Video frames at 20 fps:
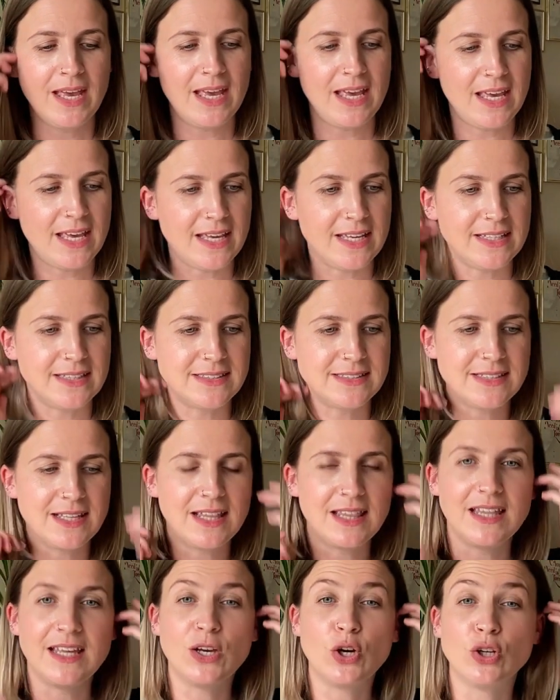is
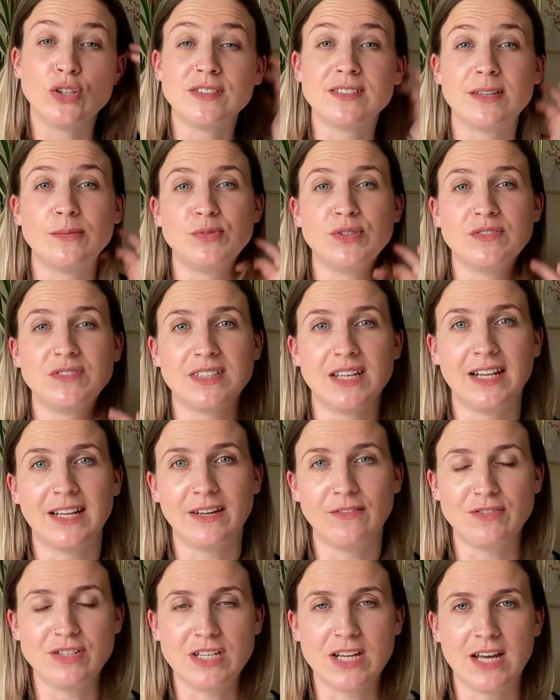the concept of selling
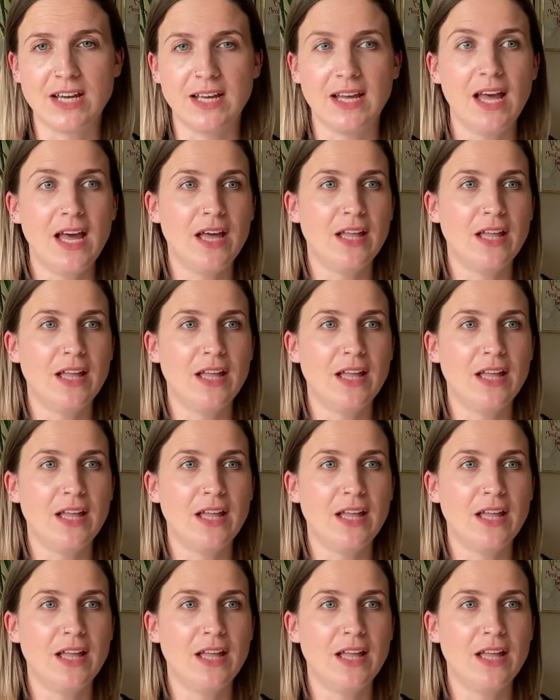every day,